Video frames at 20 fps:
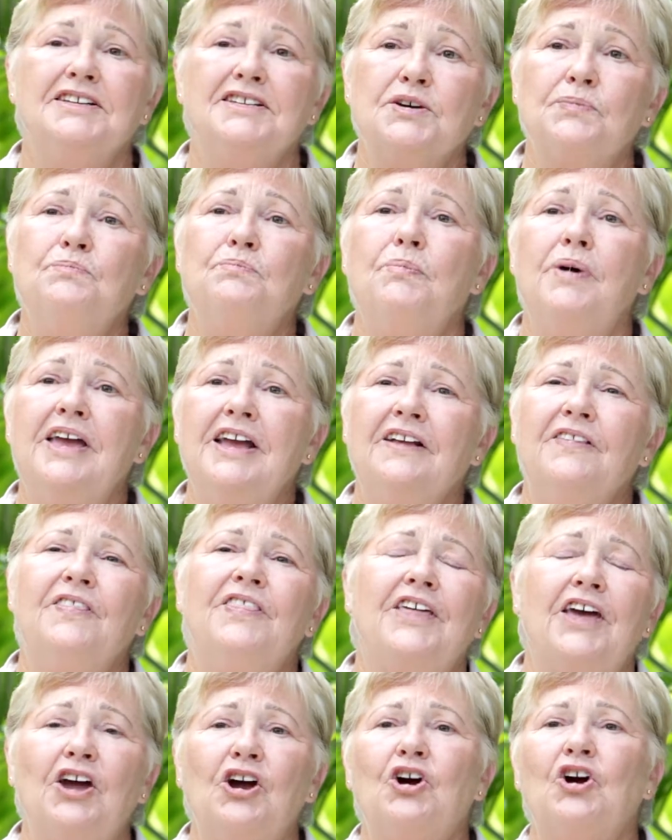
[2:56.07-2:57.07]
make
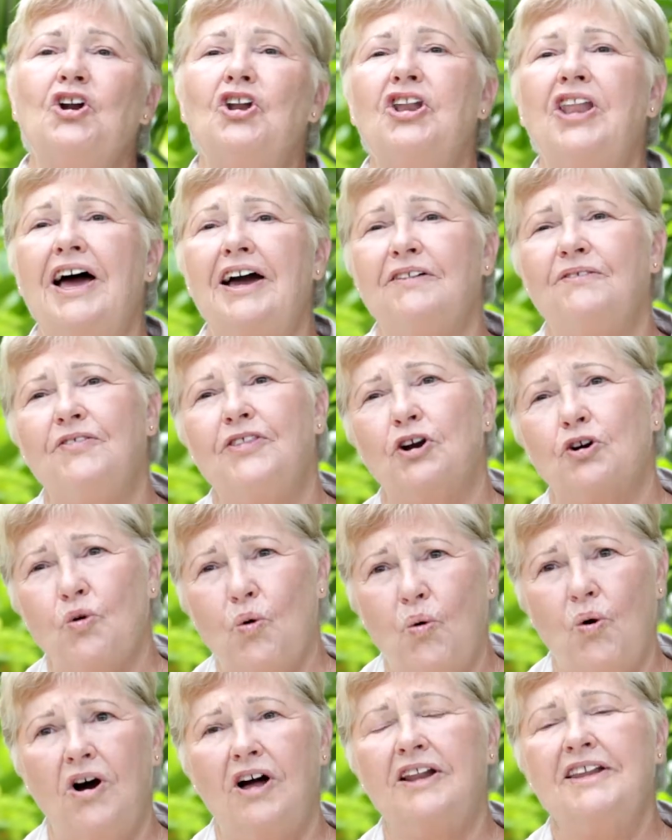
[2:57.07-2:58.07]
their life, their
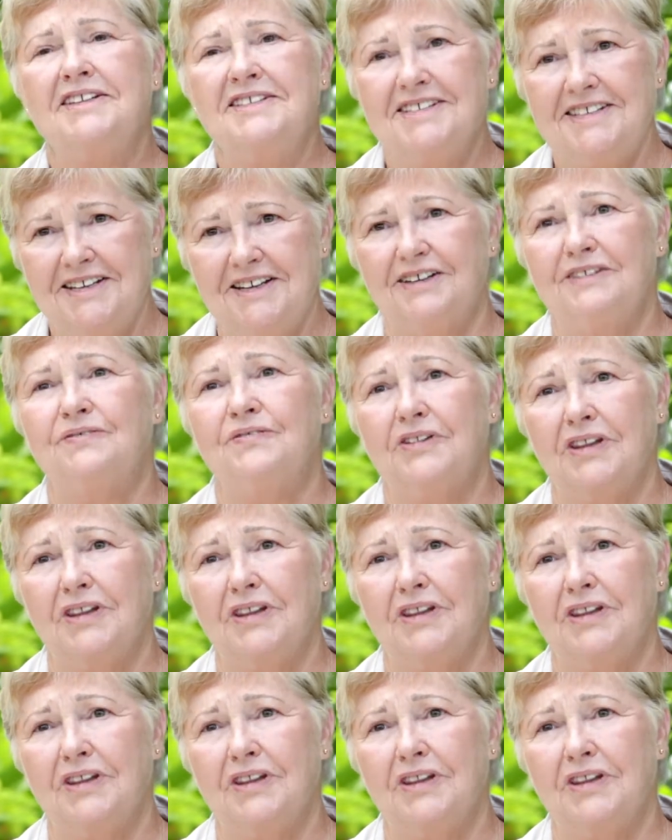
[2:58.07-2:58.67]
quality of